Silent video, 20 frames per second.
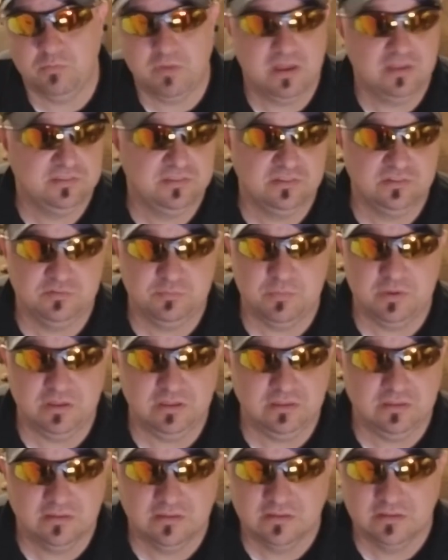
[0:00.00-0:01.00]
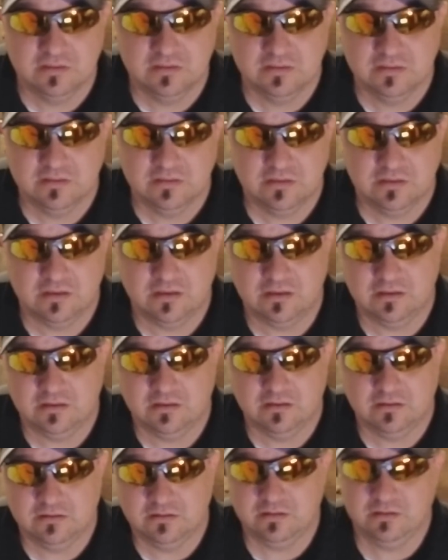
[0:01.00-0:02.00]
Message me.
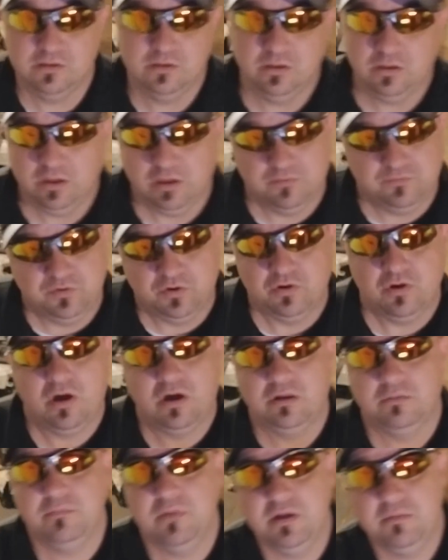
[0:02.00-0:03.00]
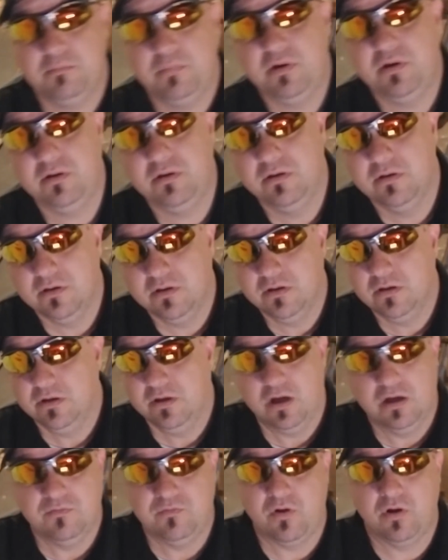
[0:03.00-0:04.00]
If you're not a member
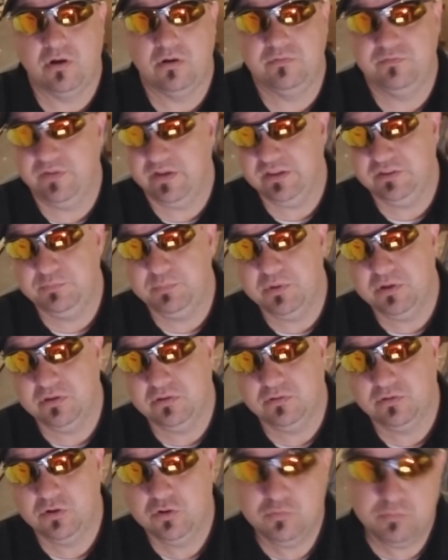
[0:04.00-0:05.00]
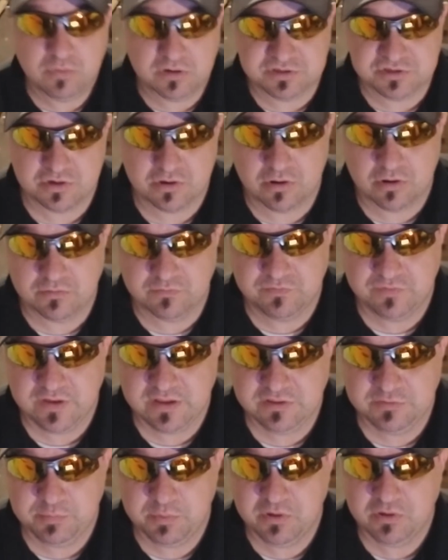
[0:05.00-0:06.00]
of our Facebook group, but you're on
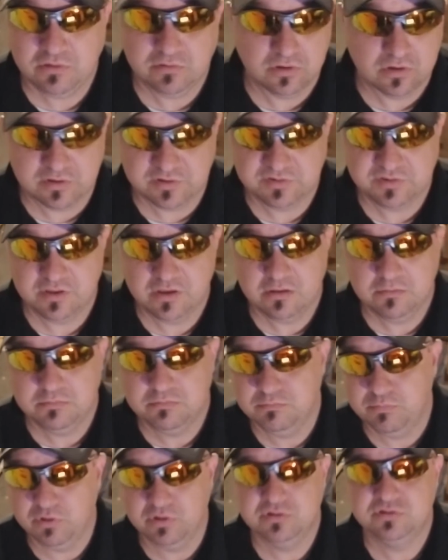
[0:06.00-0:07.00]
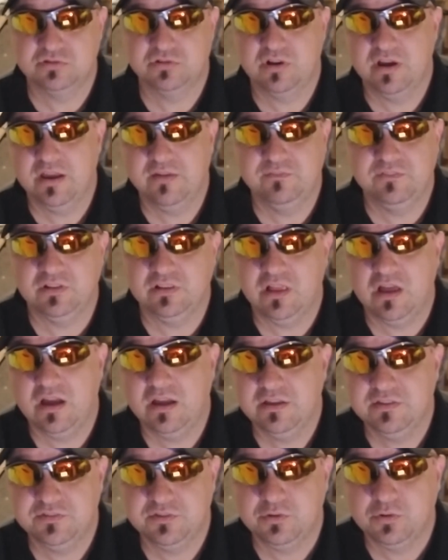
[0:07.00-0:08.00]
Facebook, look us up, BushCraft
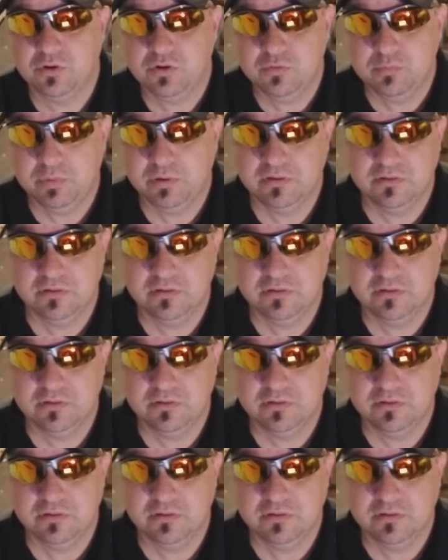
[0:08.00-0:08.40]
Alliance Group.